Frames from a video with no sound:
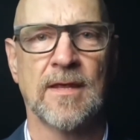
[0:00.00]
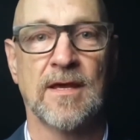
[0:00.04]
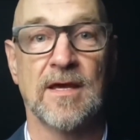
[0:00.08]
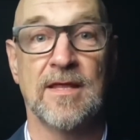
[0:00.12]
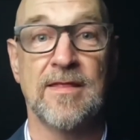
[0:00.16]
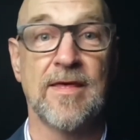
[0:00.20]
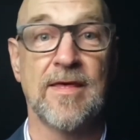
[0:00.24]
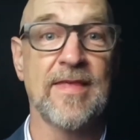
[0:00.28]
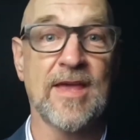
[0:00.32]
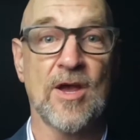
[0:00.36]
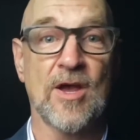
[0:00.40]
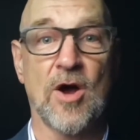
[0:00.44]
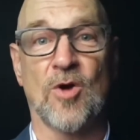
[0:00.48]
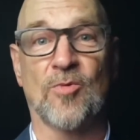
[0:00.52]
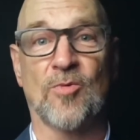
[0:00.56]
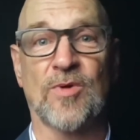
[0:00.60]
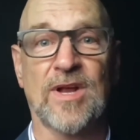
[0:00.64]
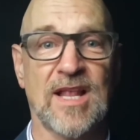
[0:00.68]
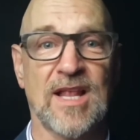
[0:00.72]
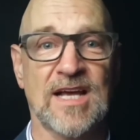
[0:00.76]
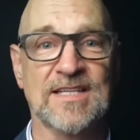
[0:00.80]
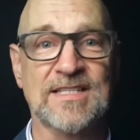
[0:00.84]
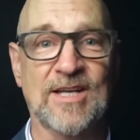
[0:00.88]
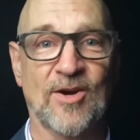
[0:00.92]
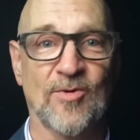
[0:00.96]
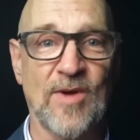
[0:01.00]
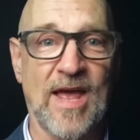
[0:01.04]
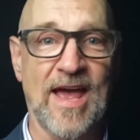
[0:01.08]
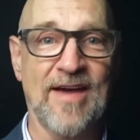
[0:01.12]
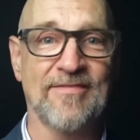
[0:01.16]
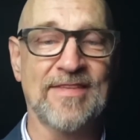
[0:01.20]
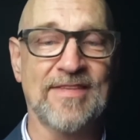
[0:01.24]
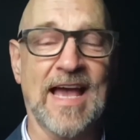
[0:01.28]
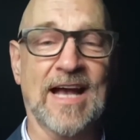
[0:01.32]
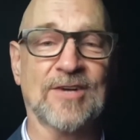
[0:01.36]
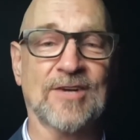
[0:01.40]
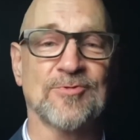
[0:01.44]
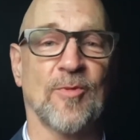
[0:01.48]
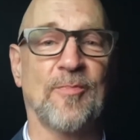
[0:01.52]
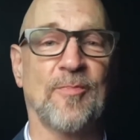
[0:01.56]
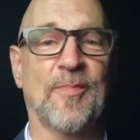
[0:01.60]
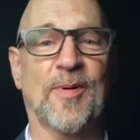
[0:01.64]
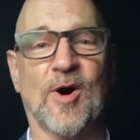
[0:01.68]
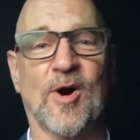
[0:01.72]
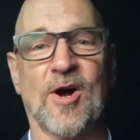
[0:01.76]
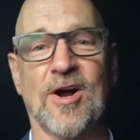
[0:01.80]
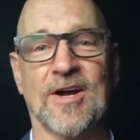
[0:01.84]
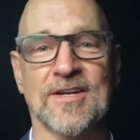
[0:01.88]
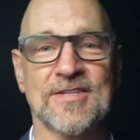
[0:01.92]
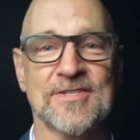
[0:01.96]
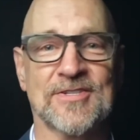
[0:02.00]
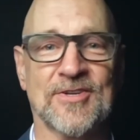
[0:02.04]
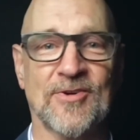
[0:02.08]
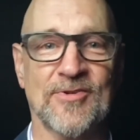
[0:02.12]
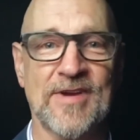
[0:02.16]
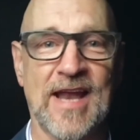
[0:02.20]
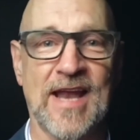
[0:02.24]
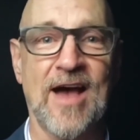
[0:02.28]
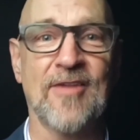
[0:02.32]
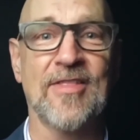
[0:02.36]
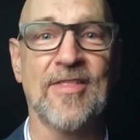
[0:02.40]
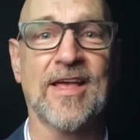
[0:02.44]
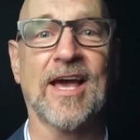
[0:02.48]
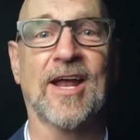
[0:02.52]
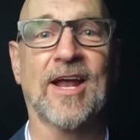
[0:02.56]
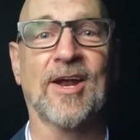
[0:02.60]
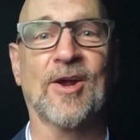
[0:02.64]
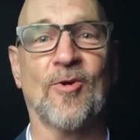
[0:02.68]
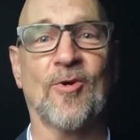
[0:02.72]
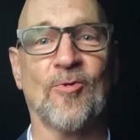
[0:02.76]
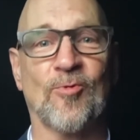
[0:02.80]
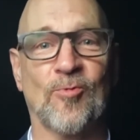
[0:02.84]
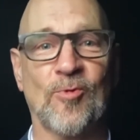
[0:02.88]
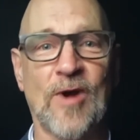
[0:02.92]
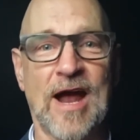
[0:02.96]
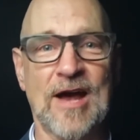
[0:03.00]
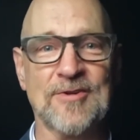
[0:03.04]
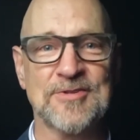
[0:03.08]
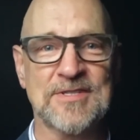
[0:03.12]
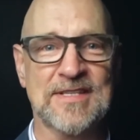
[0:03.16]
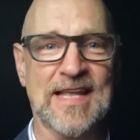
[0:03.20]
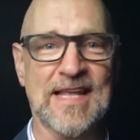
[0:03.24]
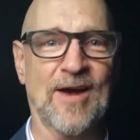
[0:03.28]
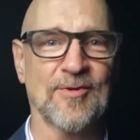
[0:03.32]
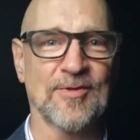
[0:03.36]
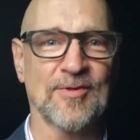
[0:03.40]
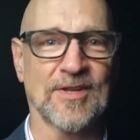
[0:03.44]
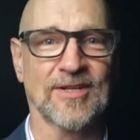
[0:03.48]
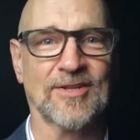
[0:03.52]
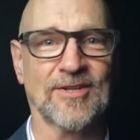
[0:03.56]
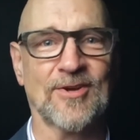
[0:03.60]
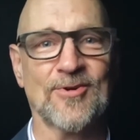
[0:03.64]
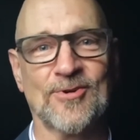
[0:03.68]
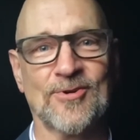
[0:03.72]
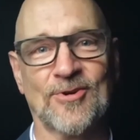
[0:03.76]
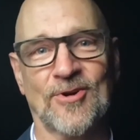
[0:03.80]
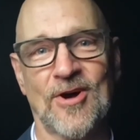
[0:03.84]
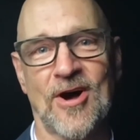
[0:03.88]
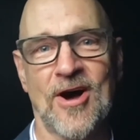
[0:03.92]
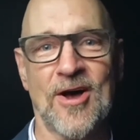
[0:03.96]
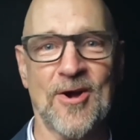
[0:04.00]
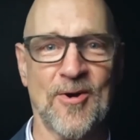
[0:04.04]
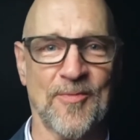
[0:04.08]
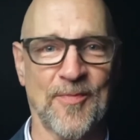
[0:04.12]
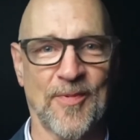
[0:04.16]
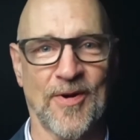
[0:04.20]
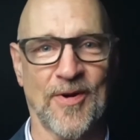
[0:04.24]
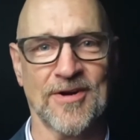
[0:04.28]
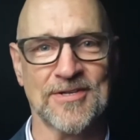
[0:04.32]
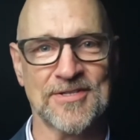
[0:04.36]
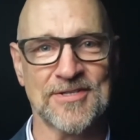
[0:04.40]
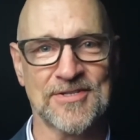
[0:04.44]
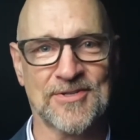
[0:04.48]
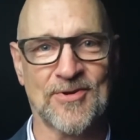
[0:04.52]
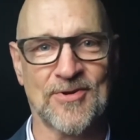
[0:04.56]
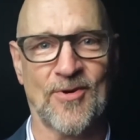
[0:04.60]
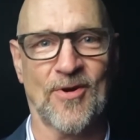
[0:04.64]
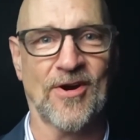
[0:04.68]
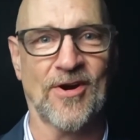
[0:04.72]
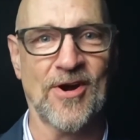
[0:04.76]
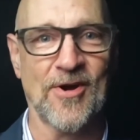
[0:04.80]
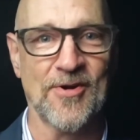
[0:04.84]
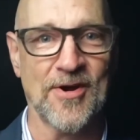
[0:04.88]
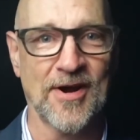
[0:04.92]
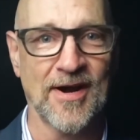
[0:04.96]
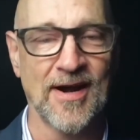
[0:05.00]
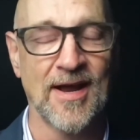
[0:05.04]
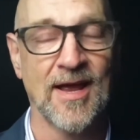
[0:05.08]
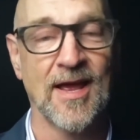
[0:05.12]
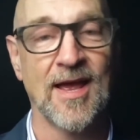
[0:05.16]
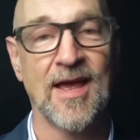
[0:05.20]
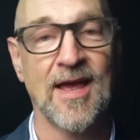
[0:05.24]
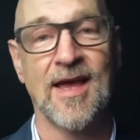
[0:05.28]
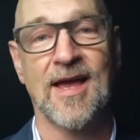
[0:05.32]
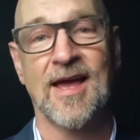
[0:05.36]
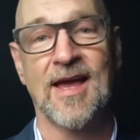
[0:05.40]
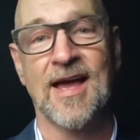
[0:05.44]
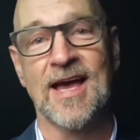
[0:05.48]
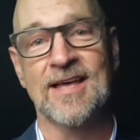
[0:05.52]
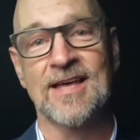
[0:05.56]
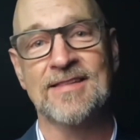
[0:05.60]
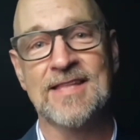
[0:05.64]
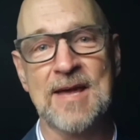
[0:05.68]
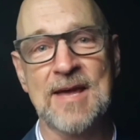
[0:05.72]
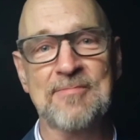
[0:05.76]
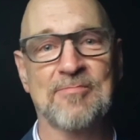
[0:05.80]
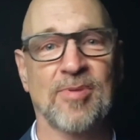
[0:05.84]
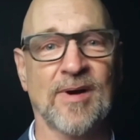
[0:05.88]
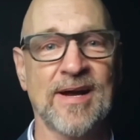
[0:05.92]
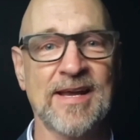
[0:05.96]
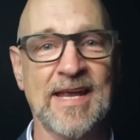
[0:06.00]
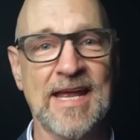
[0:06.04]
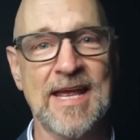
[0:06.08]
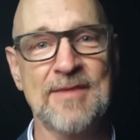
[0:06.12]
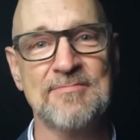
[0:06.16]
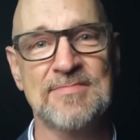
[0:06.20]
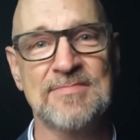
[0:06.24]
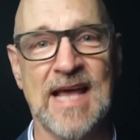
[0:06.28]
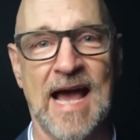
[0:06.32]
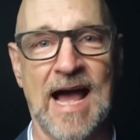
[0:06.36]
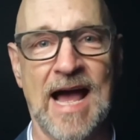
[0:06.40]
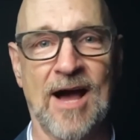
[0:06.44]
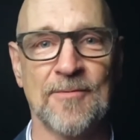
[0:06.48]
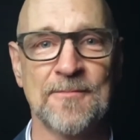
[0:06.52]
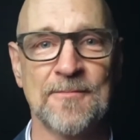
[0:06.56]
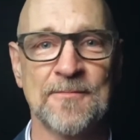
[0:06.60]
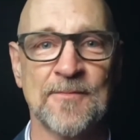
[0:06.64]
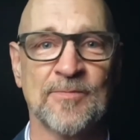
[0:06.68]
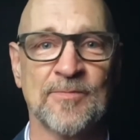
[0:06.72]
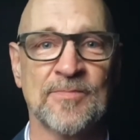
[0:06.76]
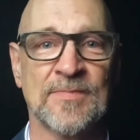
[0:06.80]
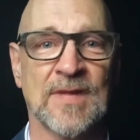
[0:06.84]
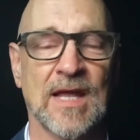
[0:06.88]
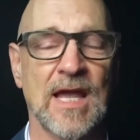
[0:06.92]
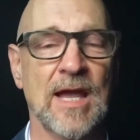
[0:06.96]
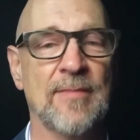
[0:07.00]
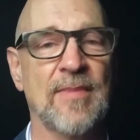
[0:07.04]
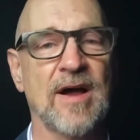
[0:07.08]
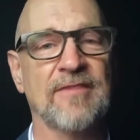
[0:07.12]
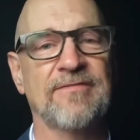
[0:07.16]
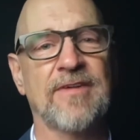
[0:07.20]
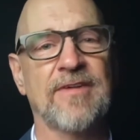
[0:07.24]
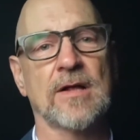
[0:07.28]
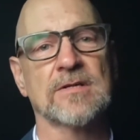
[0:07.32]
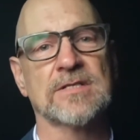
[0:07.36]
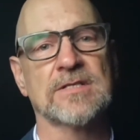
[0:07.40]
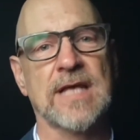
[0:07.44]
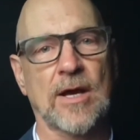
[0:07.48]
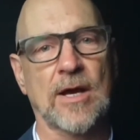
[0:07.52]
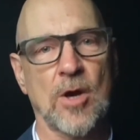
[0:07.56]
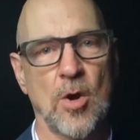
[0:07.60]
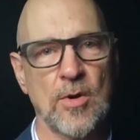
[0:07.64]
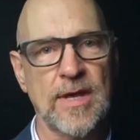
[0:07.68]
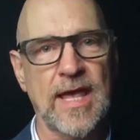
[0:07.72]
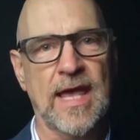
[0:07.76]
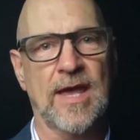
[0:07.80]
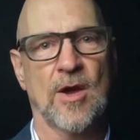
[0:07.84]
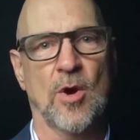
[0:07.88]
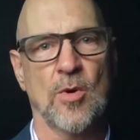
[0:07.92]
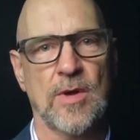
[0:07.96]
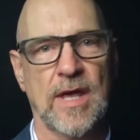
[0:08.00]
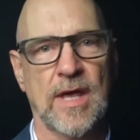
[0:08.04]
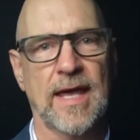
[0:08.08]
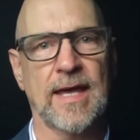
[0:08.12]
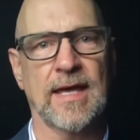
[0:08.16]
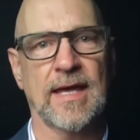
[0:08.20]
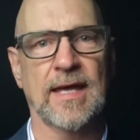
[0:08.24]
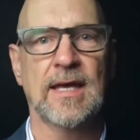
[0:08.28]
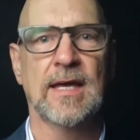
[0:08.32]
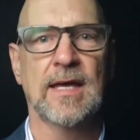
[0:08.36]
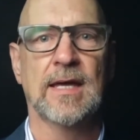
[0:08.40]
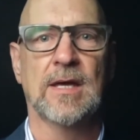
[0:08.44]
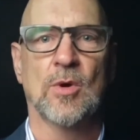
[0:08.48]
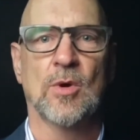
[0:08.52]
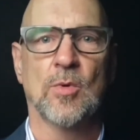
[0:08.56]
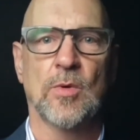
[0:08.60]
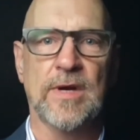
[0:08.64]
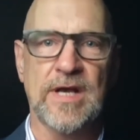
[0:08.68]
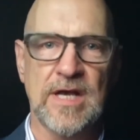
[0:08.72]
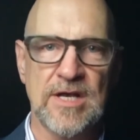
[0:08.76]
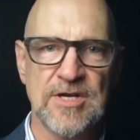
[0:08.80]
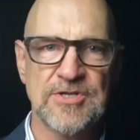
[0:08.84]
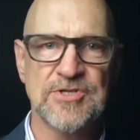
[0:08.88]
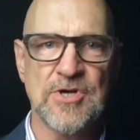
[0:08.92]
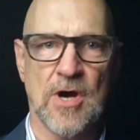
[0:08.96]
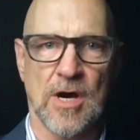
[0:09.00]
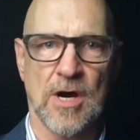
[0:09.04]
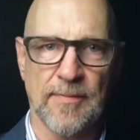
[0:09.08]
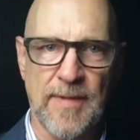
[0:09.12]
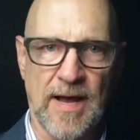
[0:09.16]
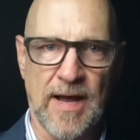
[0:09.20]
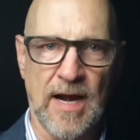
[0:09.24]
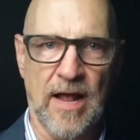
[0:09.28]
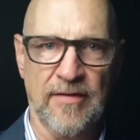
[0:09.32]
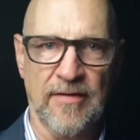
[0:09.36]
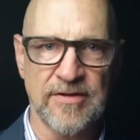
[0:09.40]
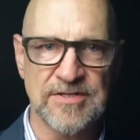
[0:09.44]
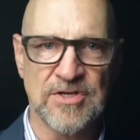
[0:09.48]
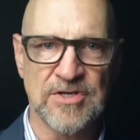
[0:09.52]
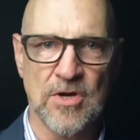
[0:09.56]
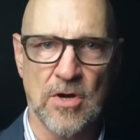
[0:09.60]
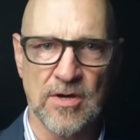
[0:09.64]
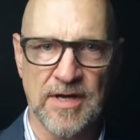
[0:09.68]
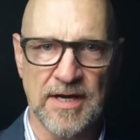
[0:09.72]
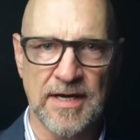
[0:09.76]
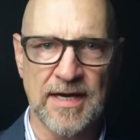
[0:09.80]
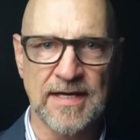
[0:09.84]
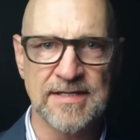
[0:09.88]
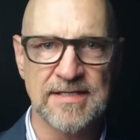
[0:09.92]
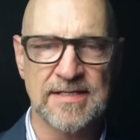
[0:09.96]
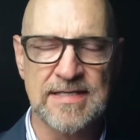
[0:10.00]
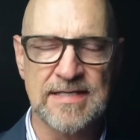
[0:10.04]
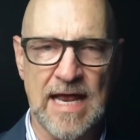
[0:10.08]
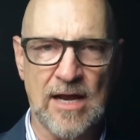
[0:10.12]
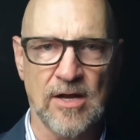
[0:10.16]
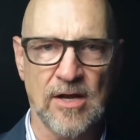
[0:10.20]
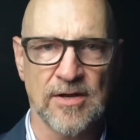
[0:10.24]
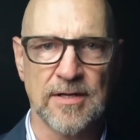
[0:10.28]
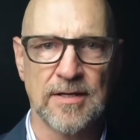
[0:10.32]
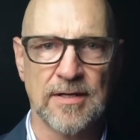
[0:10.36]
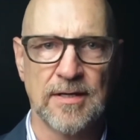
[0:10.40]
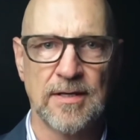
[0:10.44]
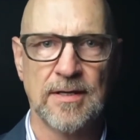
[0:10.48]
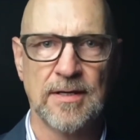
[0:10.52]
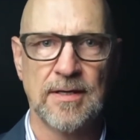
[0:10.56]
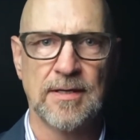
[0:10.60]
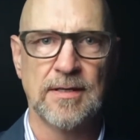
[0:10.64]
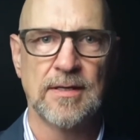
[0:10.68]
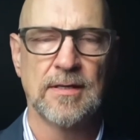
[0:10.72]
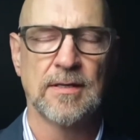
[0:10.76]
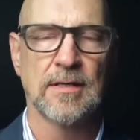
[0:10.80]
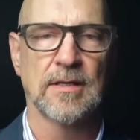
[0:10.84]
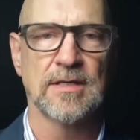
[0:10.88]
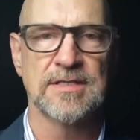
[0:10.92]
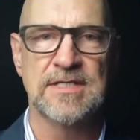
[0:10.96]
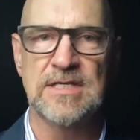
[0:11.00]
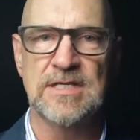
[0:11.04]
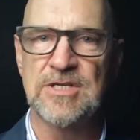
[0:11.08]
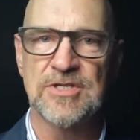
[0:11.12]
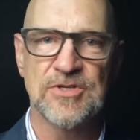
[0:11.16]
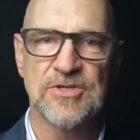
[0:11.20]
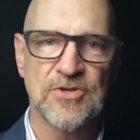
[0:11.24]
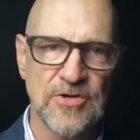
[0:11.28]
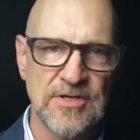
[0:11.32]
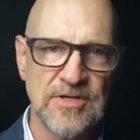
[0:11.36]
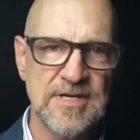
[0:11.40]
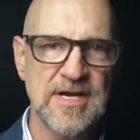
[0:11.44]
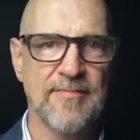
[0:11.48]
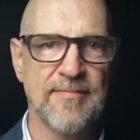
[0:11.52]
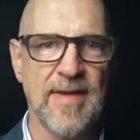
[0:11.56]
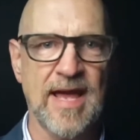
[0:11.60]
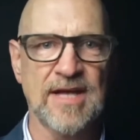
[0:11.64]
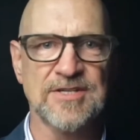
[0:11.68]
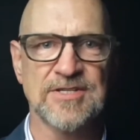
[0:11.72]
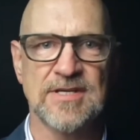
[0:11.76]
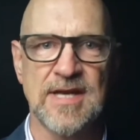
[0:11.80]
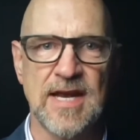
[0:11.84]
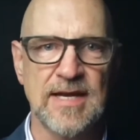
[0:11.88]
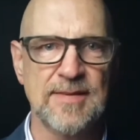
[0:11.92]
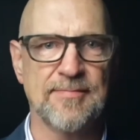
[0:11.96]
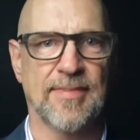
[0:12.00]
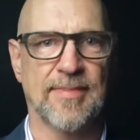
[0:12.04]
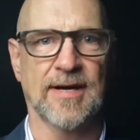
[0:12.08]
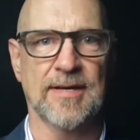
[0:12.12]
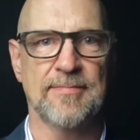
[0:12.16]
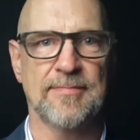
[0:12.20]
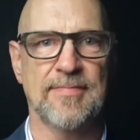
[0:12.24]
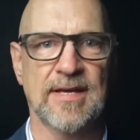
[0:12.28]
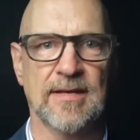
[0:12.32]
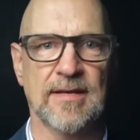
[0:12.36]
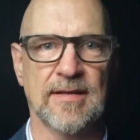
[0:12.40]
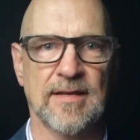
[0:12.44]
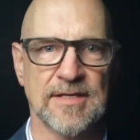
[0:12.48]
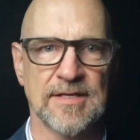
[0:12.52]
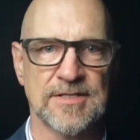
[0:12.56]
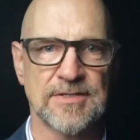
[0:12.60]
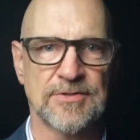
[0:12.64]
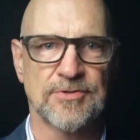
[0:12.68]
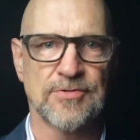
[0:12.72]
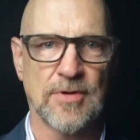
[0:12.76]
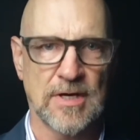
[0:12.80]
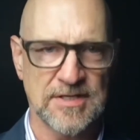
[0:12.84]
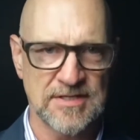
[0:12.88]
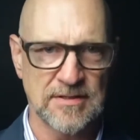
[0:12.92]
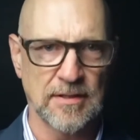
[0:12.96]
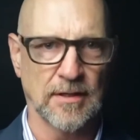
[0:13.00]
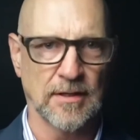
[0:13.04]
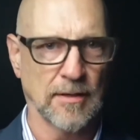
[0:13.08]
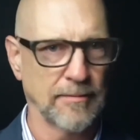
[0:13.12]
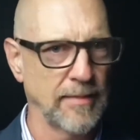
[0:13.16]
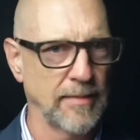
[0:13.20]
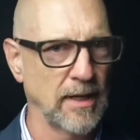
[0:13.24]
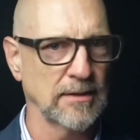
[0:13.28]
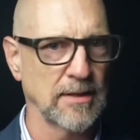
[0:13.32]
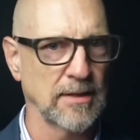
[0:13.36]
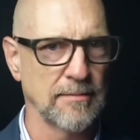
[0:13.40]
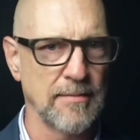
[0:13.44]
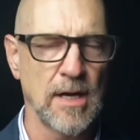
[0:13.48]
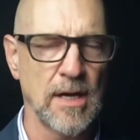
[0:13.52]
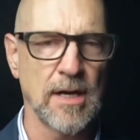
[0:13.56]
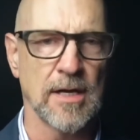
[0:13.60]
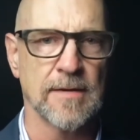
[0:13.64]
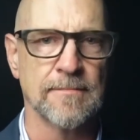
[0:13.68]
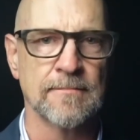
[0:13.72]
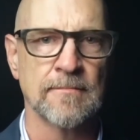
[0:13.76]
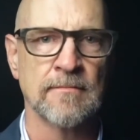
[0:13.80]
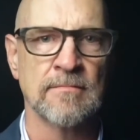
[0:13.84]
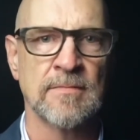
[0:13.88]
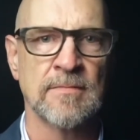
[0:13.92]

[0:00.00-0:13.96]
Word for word: And then they all realize they don't have the actual parts, so now they got to go roust out the local auto parts store owner, and they bring him down. And my father's like, okay, okay, we need to talk about how this is all going to get settled, because he just couldn't imagine anybody being this trusting about the money.